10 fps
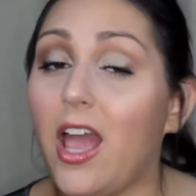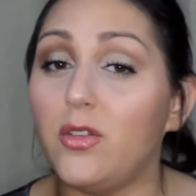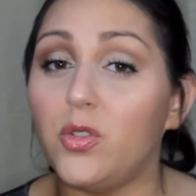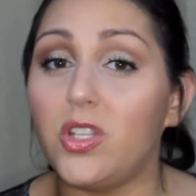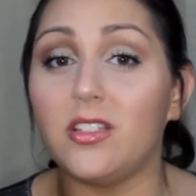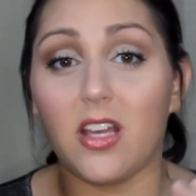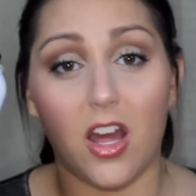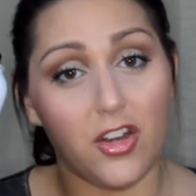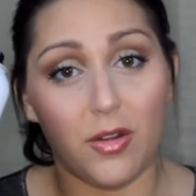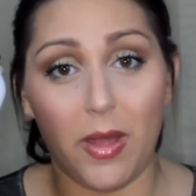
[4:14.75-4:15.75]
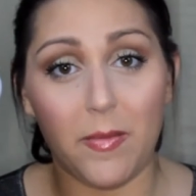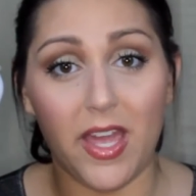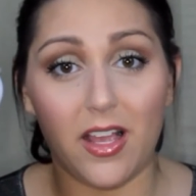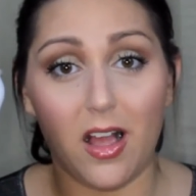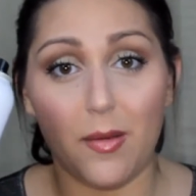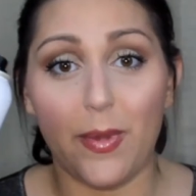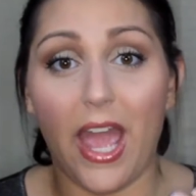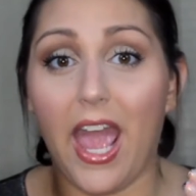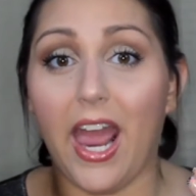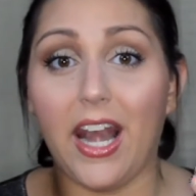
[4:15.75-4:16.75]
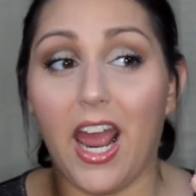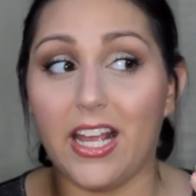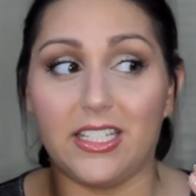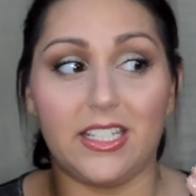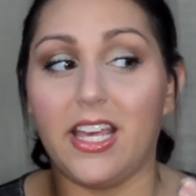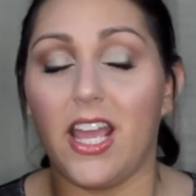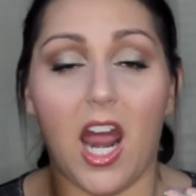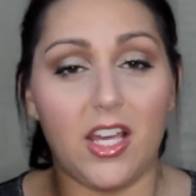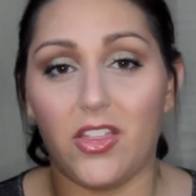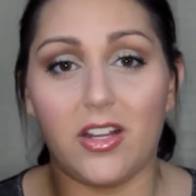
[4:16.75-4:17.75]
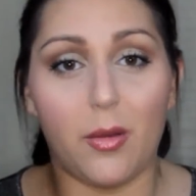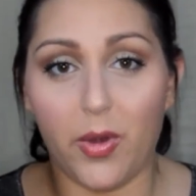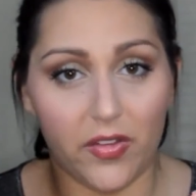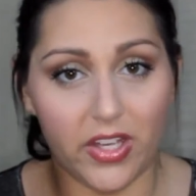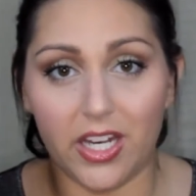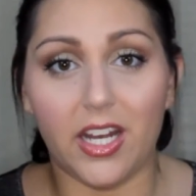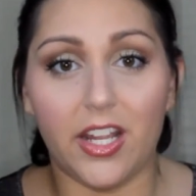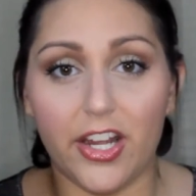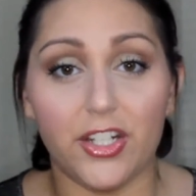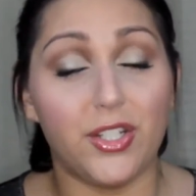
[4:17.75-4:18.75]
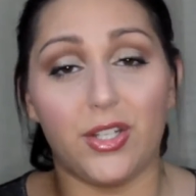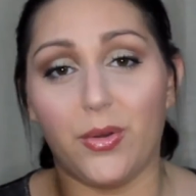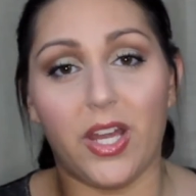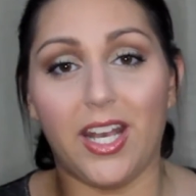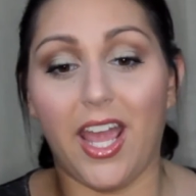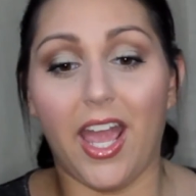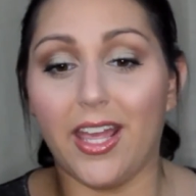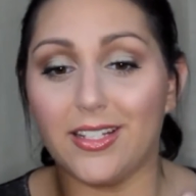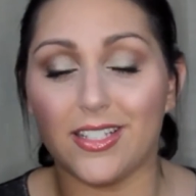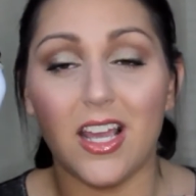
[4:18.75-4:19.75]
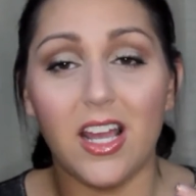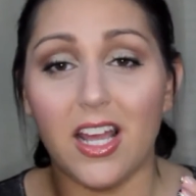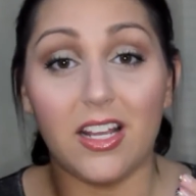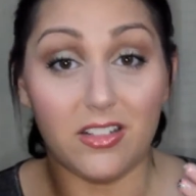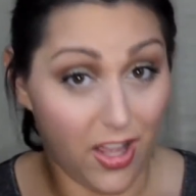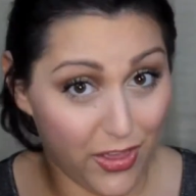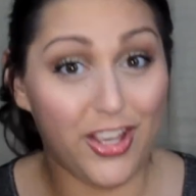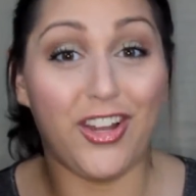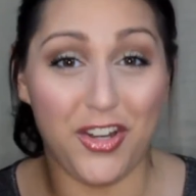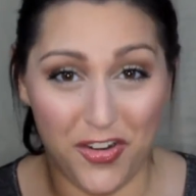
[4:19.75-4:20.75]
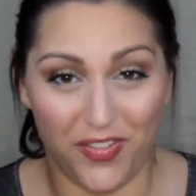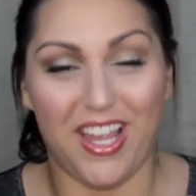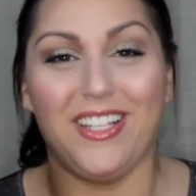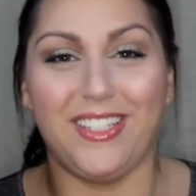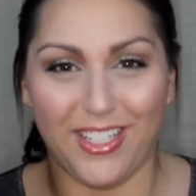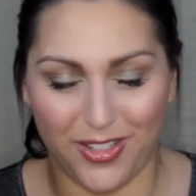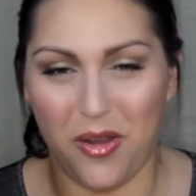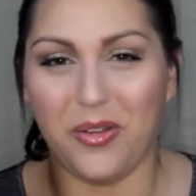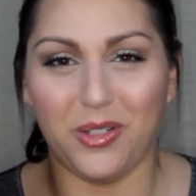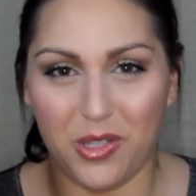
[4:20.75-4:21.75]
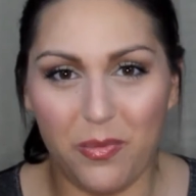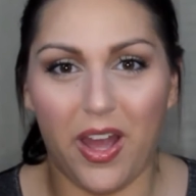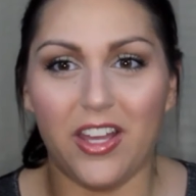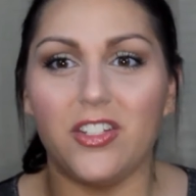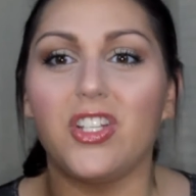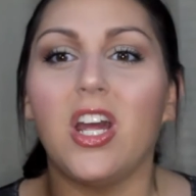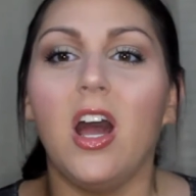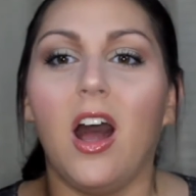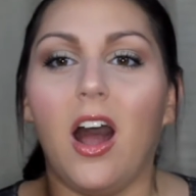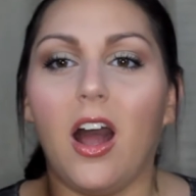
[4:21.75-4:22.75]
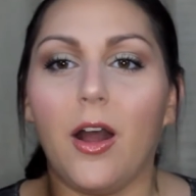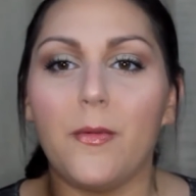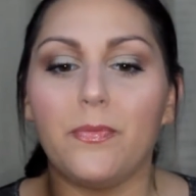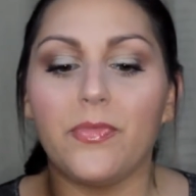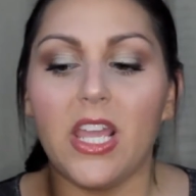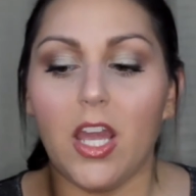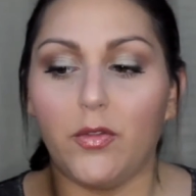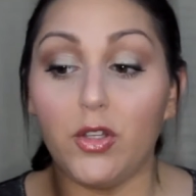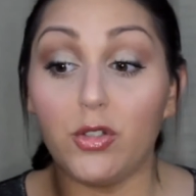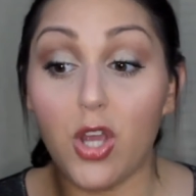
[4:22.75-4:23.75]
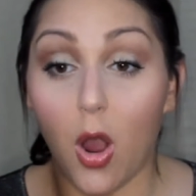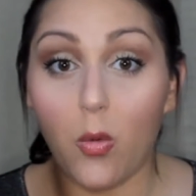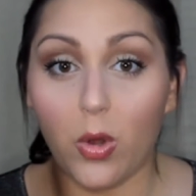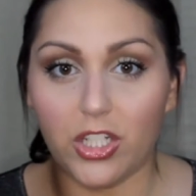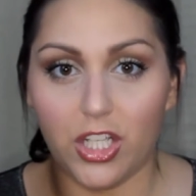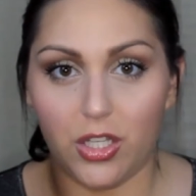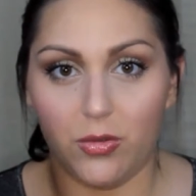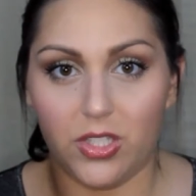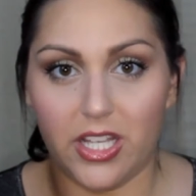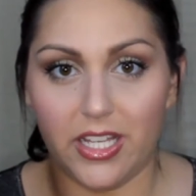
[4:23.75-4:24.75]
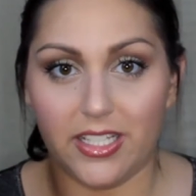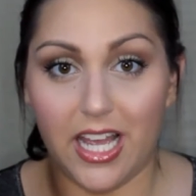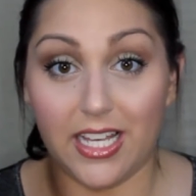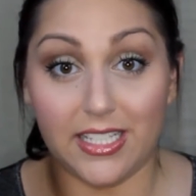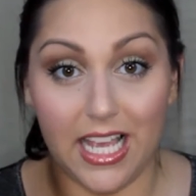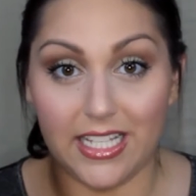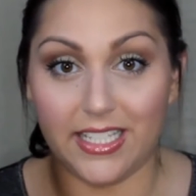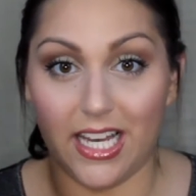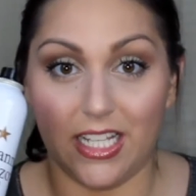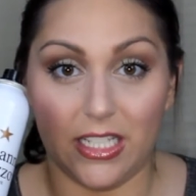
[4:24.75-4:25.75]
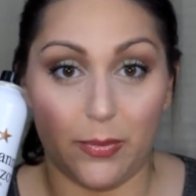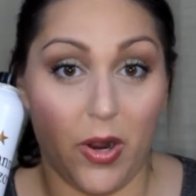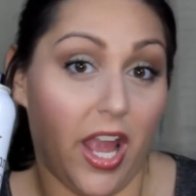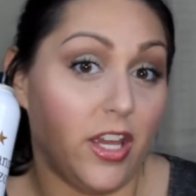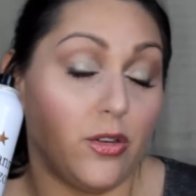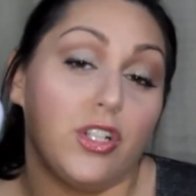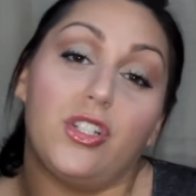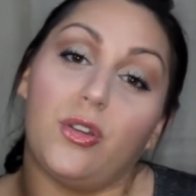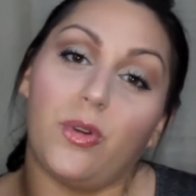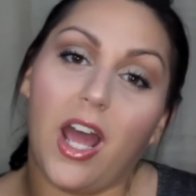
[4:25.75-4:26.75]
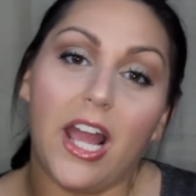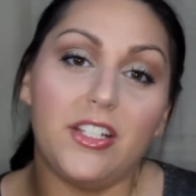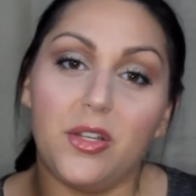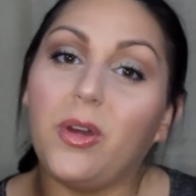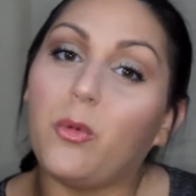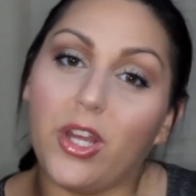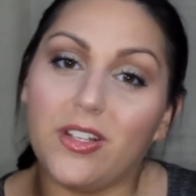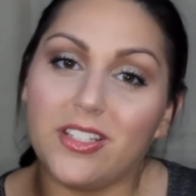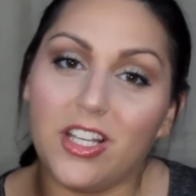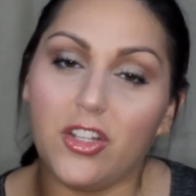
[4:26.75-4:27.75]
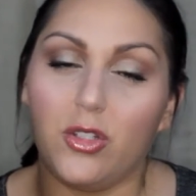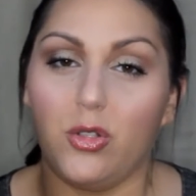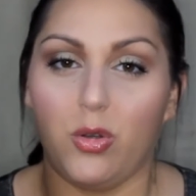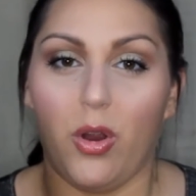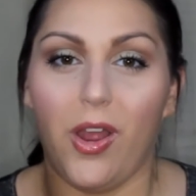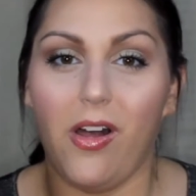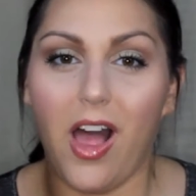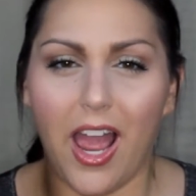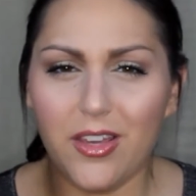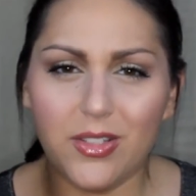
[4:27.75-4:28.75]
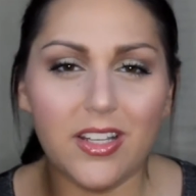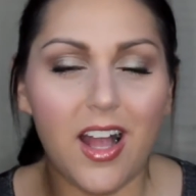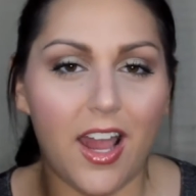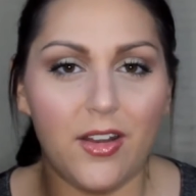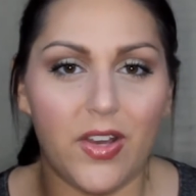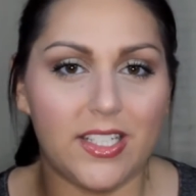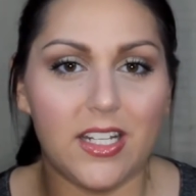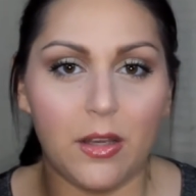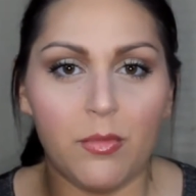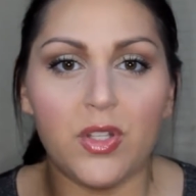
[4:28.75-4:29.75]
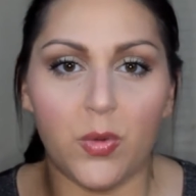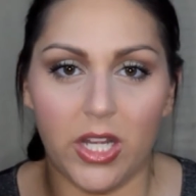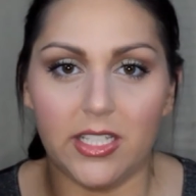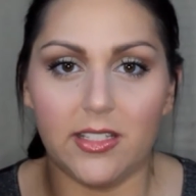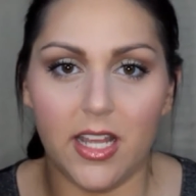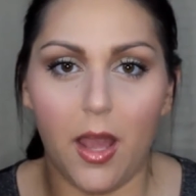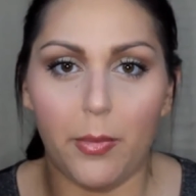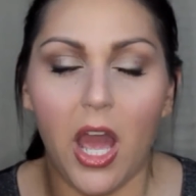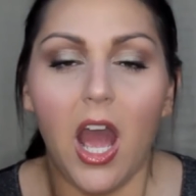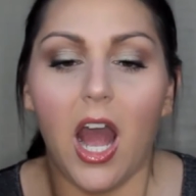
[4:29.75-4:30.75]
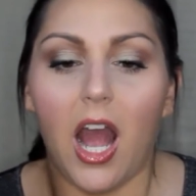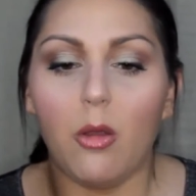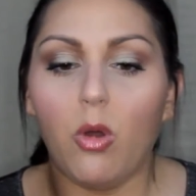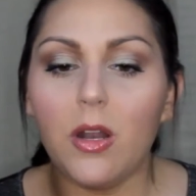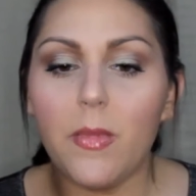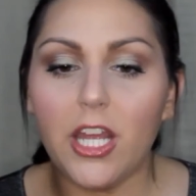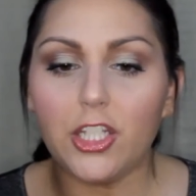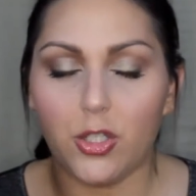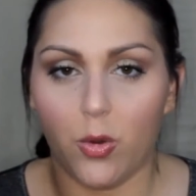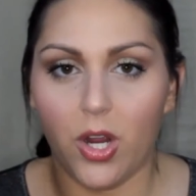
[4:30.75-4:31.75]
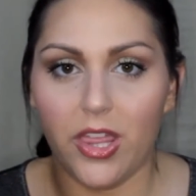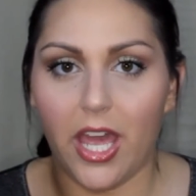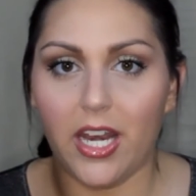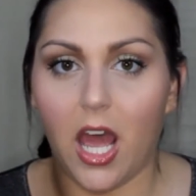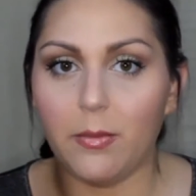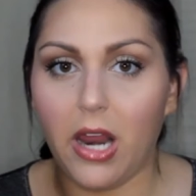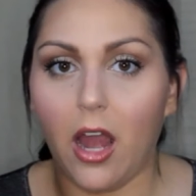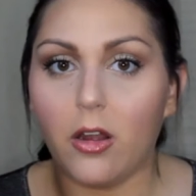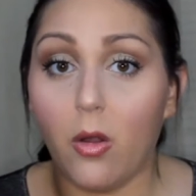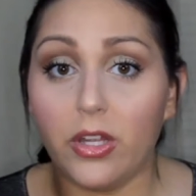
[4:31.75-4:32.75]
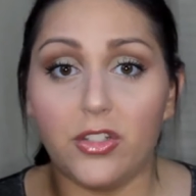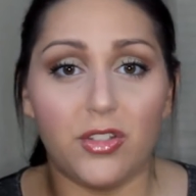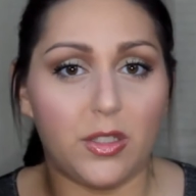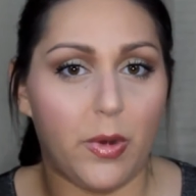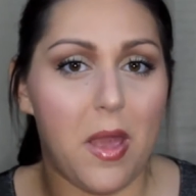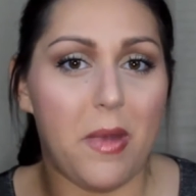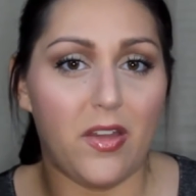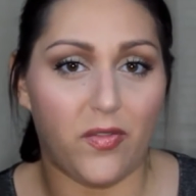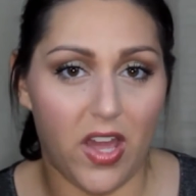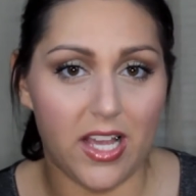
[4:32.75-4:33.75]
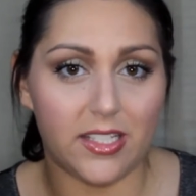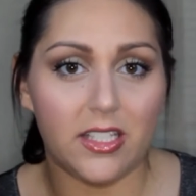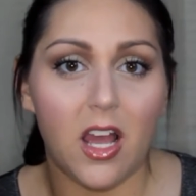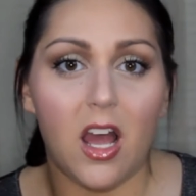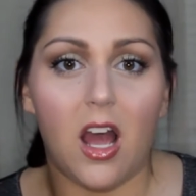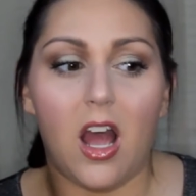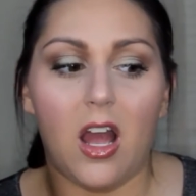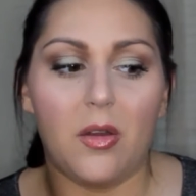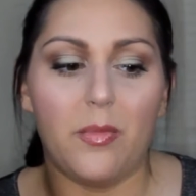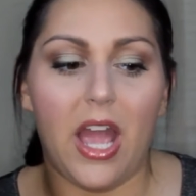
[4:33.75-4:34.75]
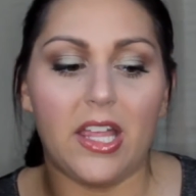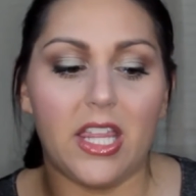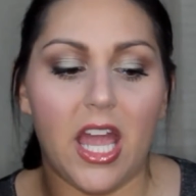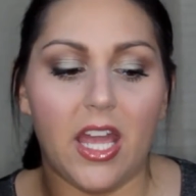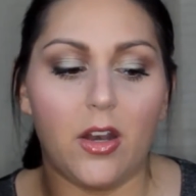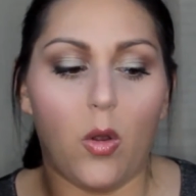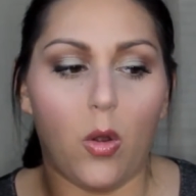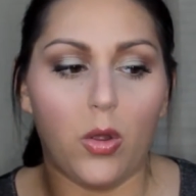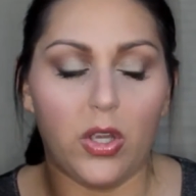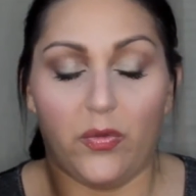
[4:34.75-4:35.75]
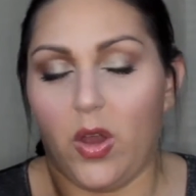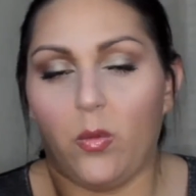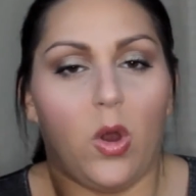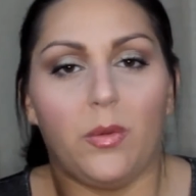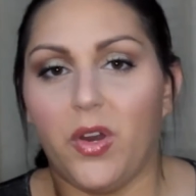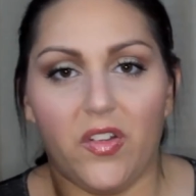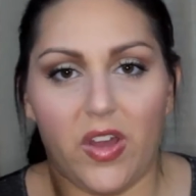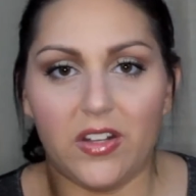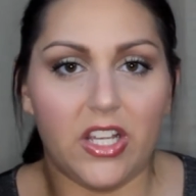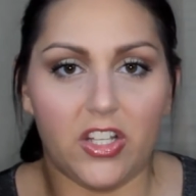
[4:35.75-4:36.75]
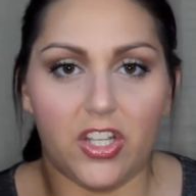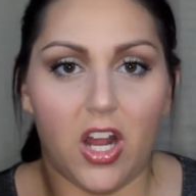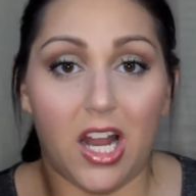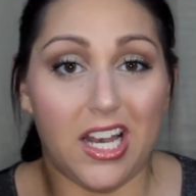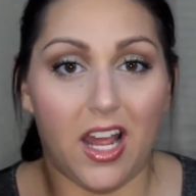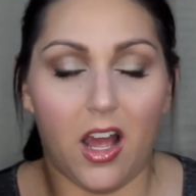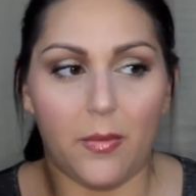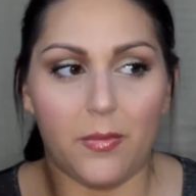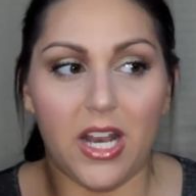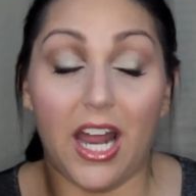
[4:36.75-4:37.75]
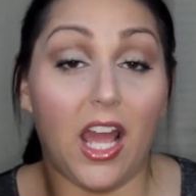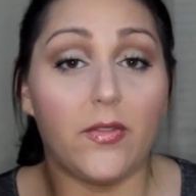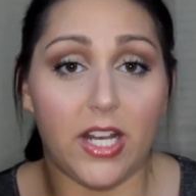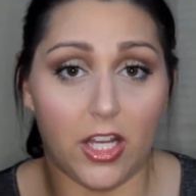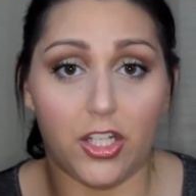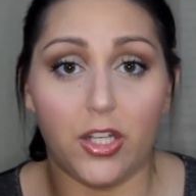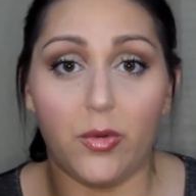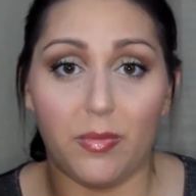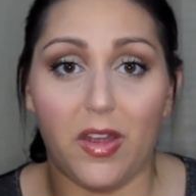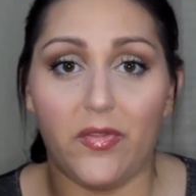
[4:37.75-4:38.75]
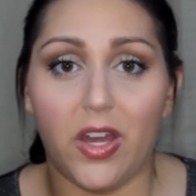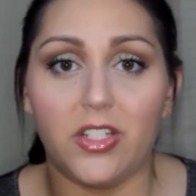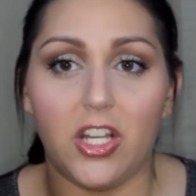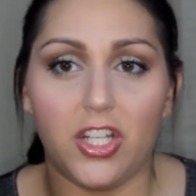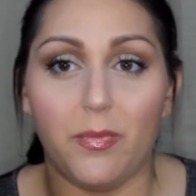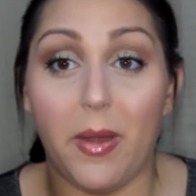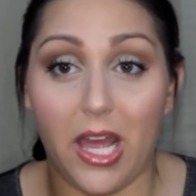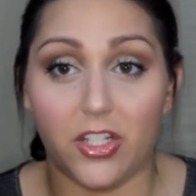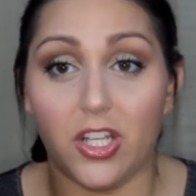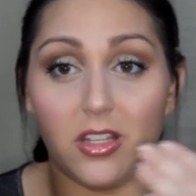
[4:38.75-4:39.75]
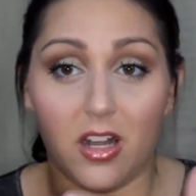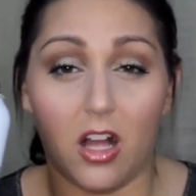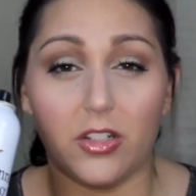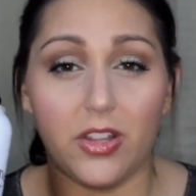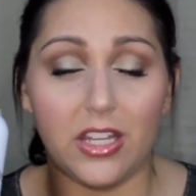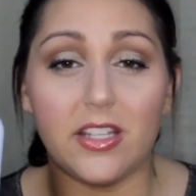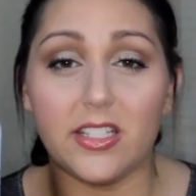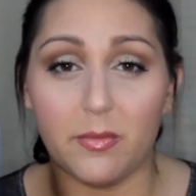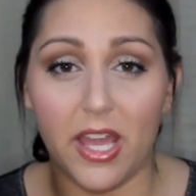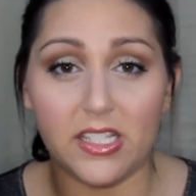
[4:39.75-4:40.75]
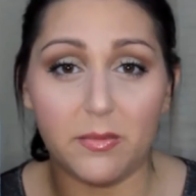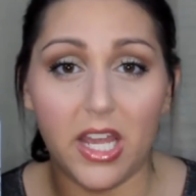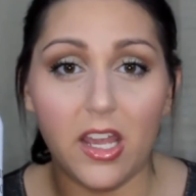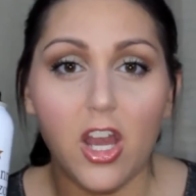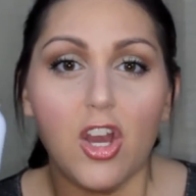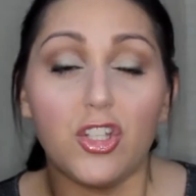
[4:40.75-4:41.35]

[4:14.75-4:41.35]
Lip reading: I use this under my makeup, and it's like anything above it adheres to it, and nothing on your face is going to budge. If you don't want to use this as a setting spray, you can do what I do and what you'll see in the tutorial. I use it kind of as an in-between step. I want to make sure that I'm not going to spray my face and then if I want to put a foundation on, not have an issue with my foundation matching the color that this makes me.